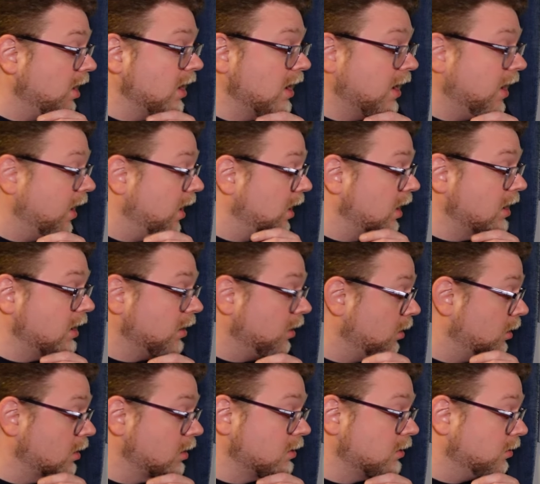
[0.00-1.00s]

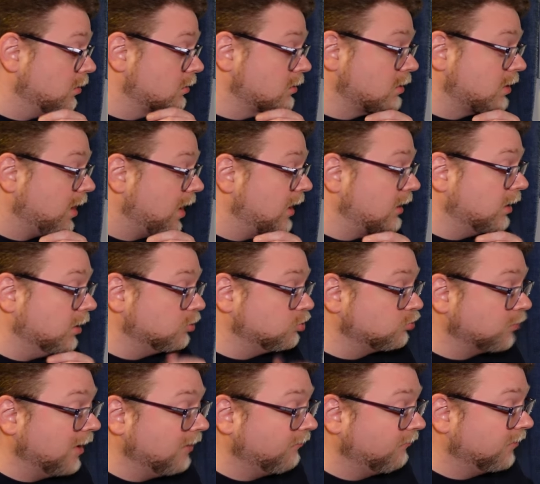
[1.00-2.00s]
kind of
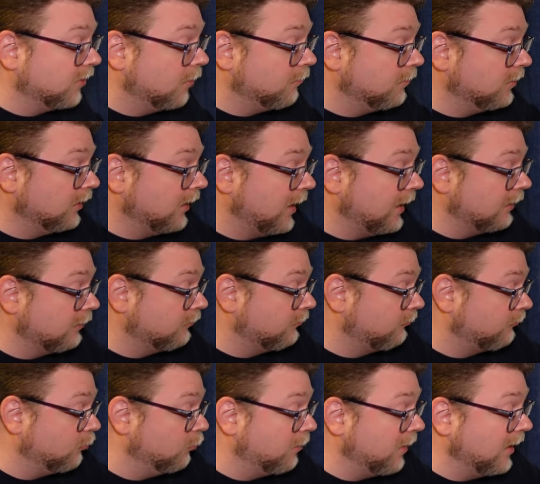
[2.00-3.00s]
dressed up like
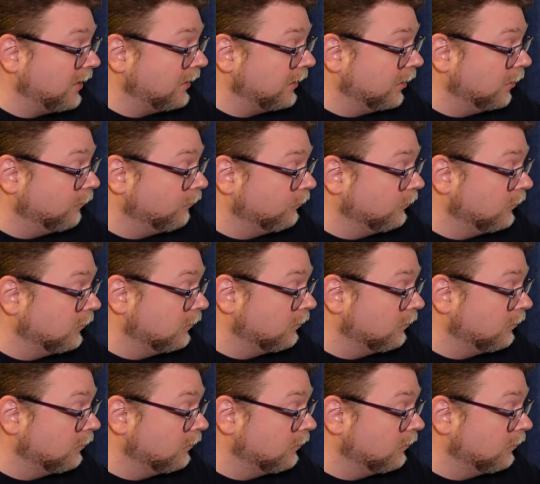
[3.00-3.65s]
Stupendium.